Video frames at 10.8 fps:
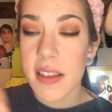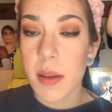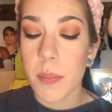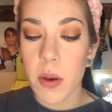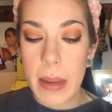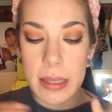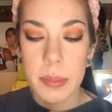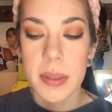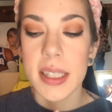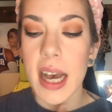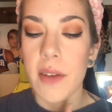and then put my
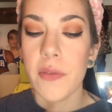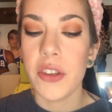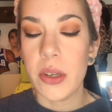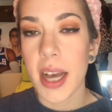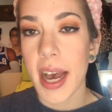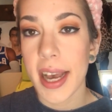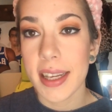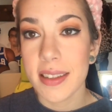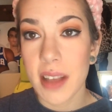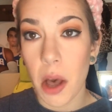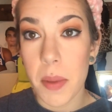lipstick on for you
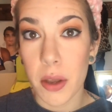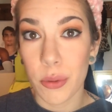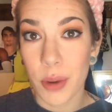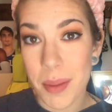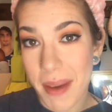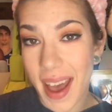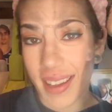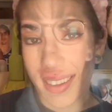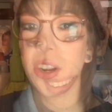guys. I'll be right back.